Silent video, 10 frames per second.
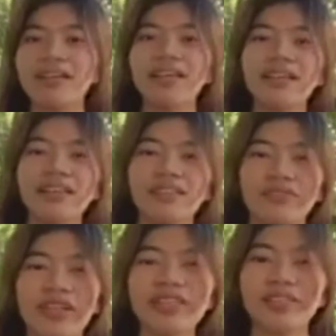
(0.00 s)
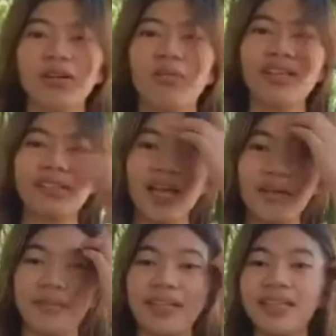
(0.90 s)
let us first know what
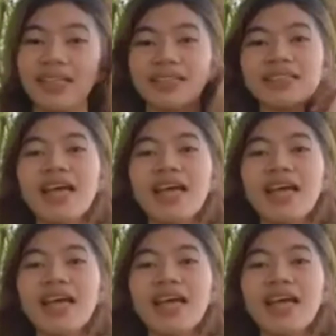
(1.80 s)
climate is.